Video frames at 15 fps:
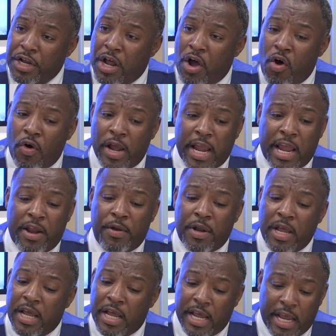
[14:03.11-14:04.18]
know,
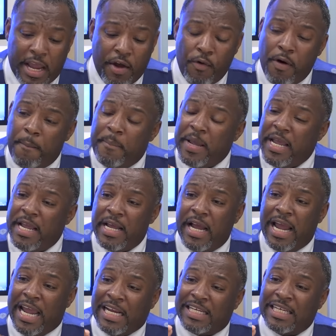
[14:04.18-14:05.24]
and it would be
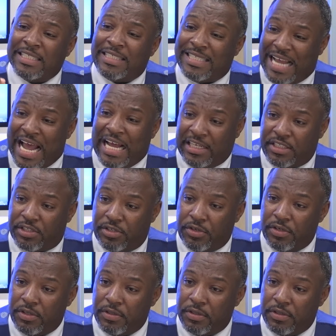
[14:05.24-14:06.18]
a disaster.